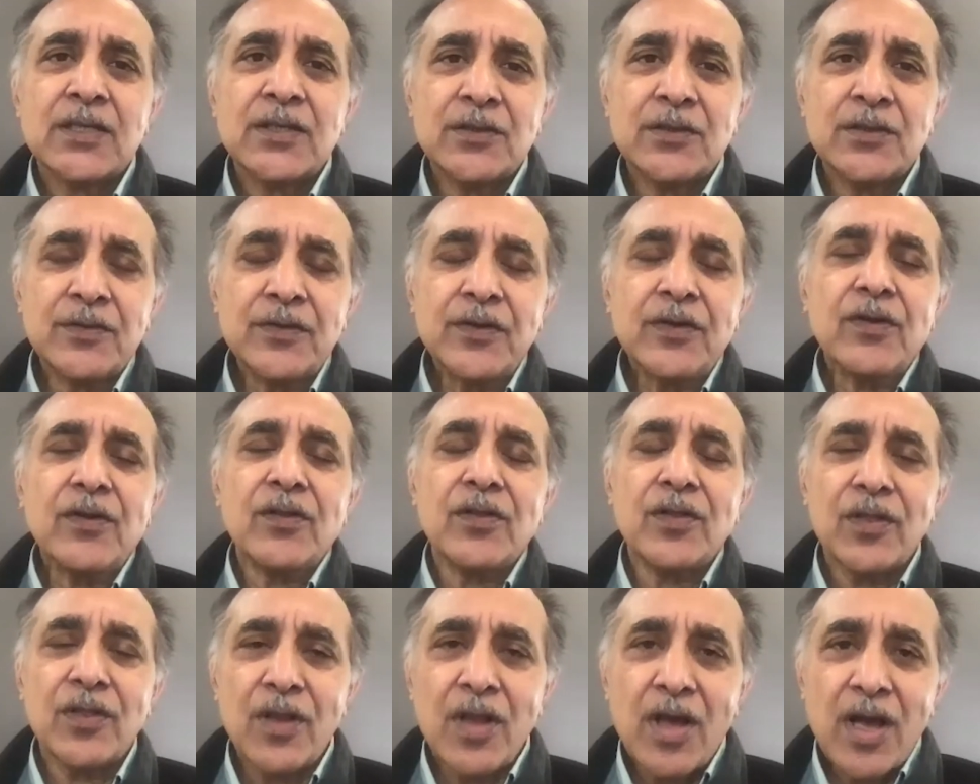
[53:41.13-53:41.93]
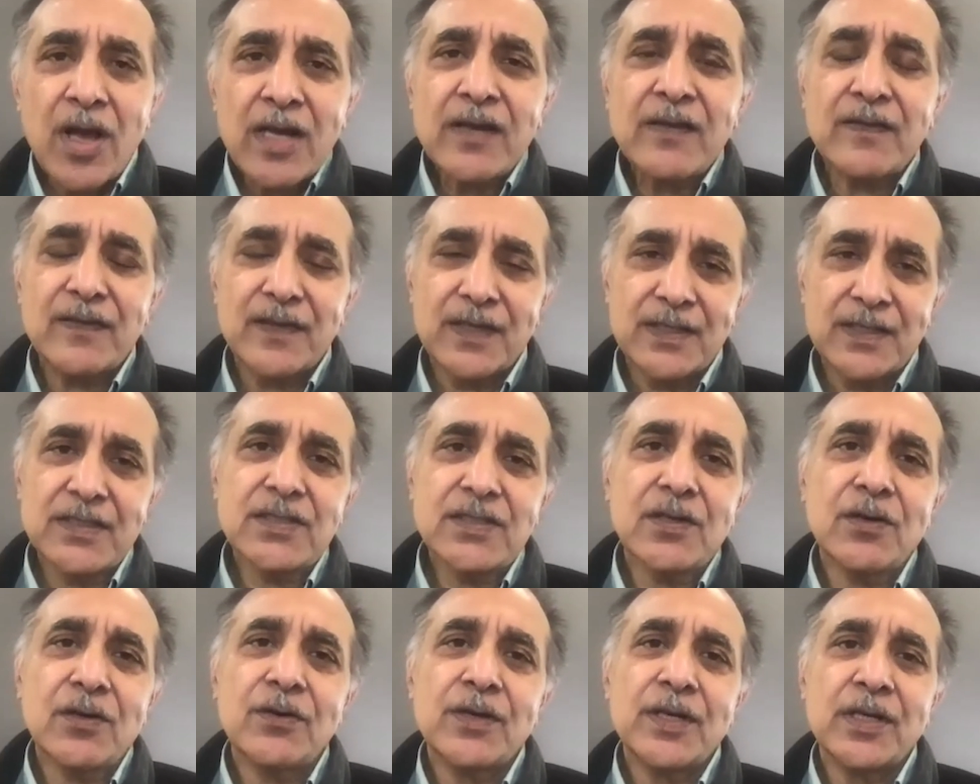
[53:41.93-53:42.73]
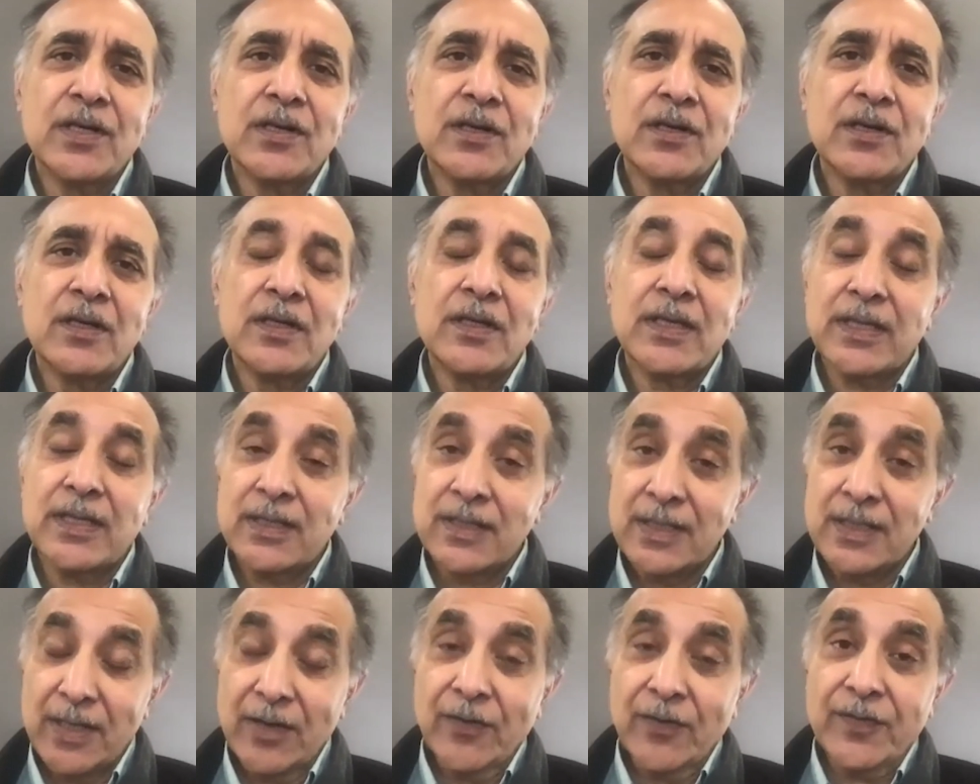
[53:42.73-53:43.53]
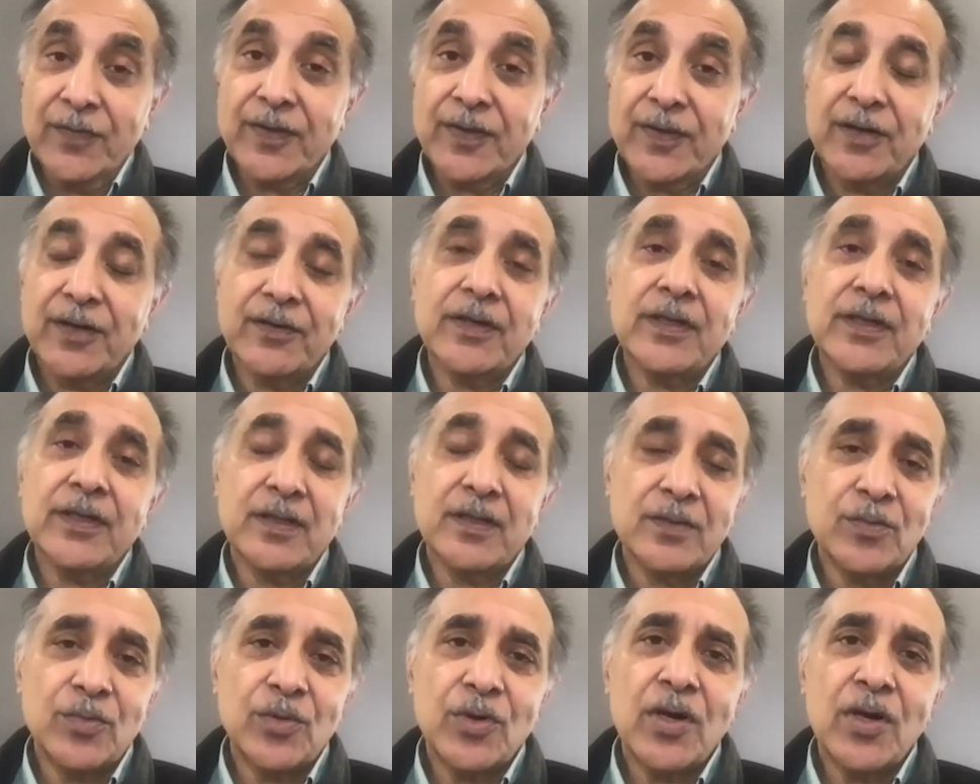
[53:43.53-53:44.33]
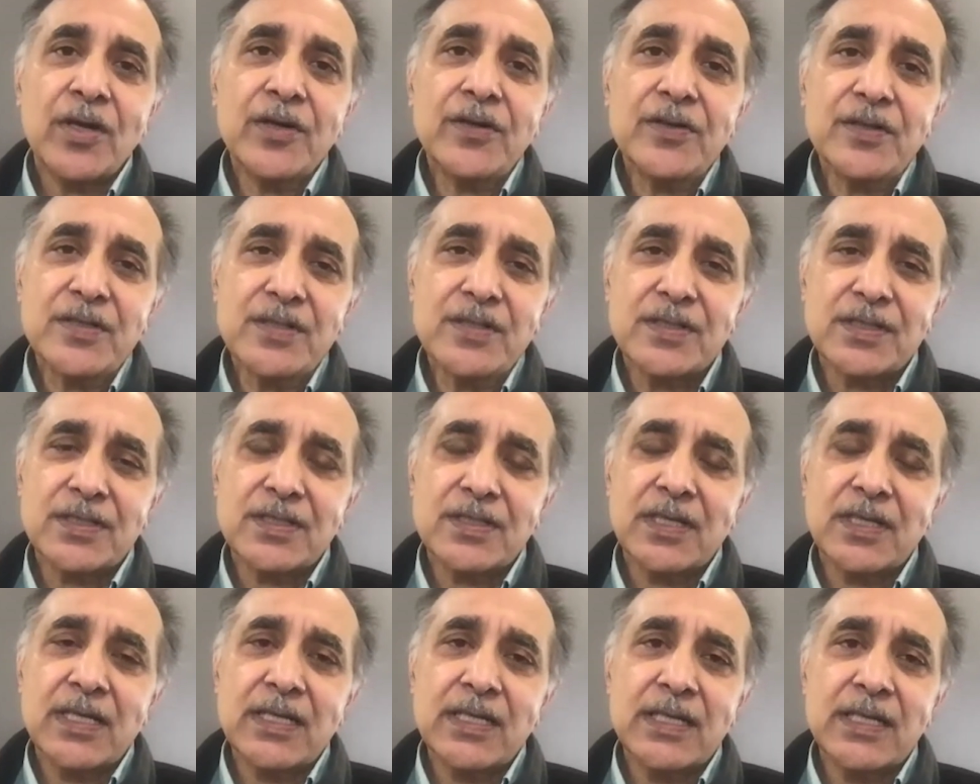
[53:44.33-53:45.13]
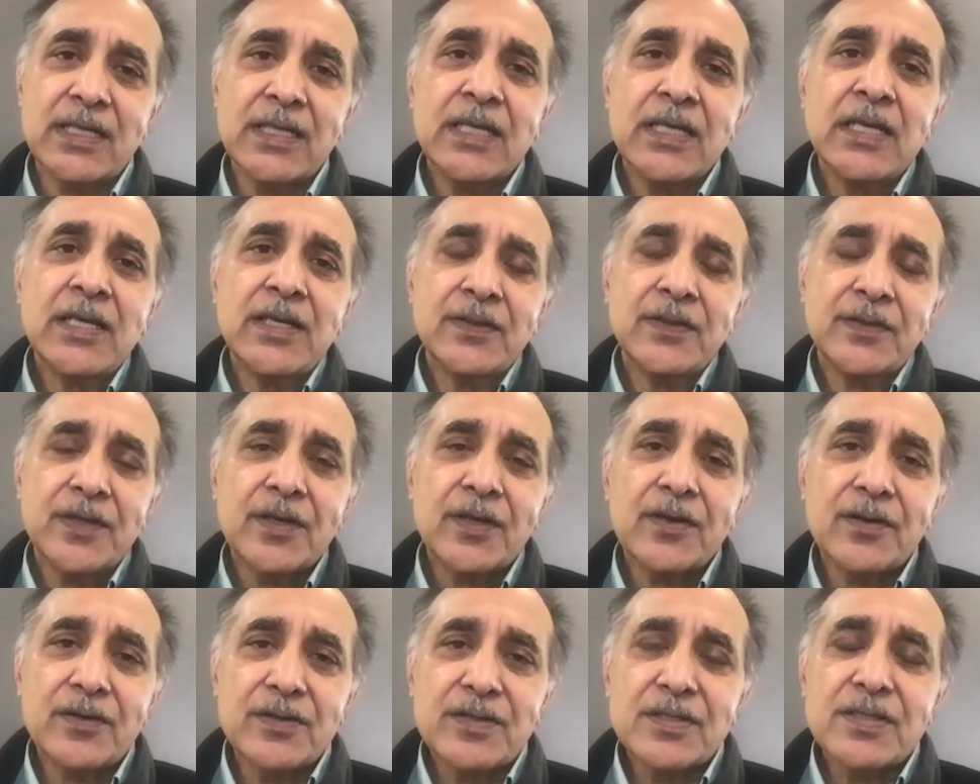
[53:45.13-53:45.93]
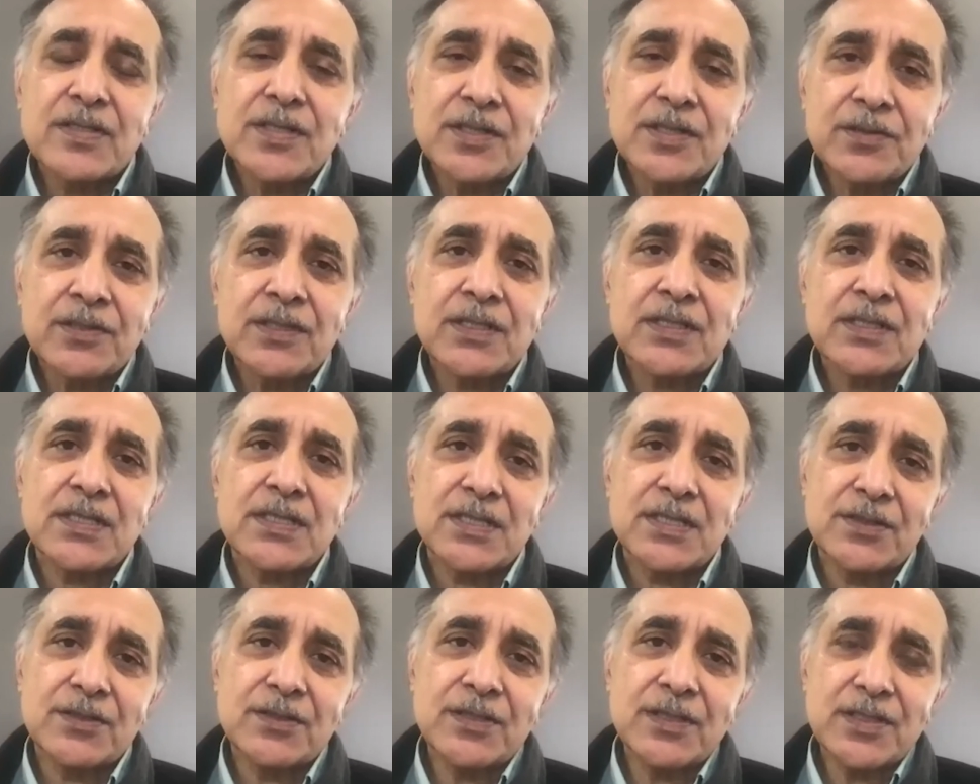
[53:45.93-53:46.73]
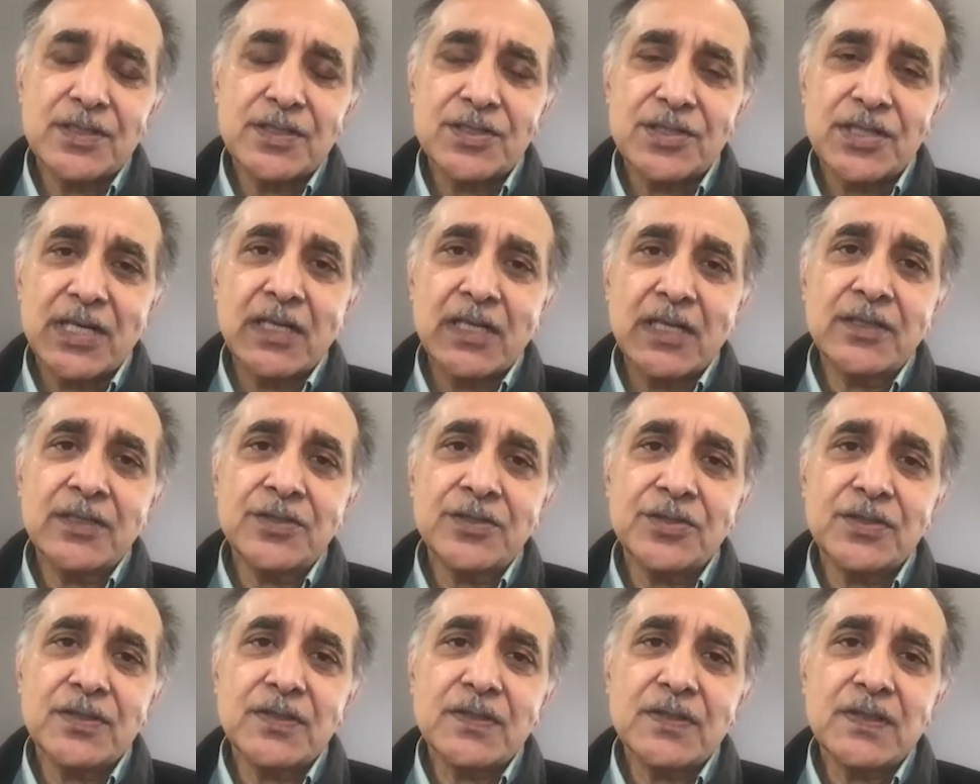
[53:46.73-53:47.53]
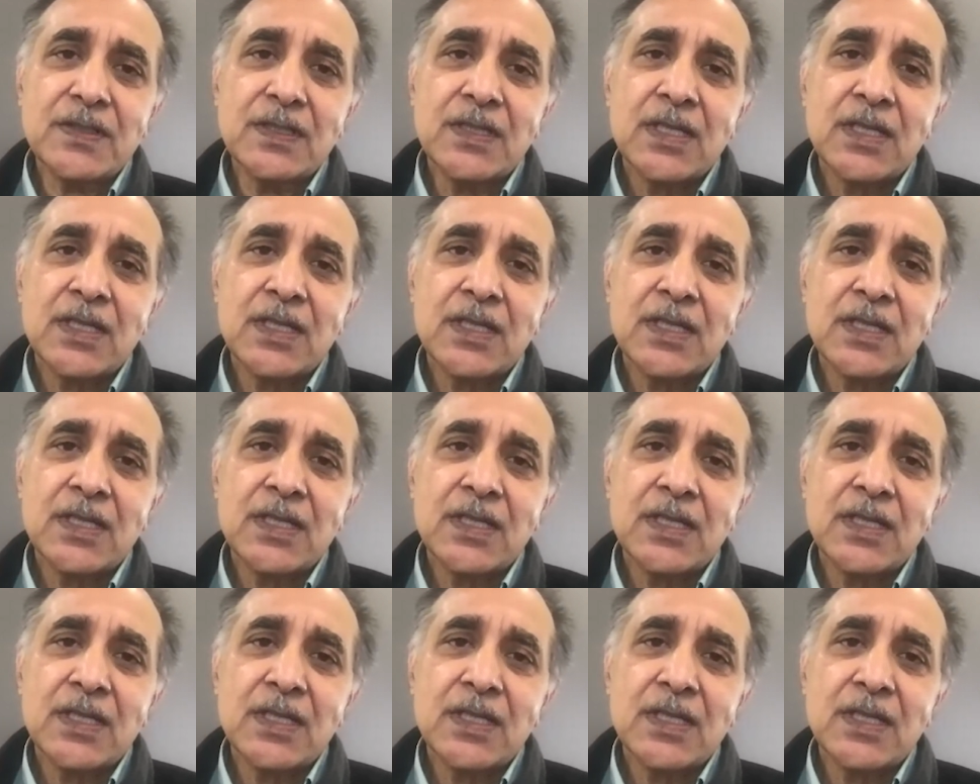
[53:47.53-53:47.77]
You know, there are a lot of things going on in healthcare and in the broader society that are serious, serious challenges.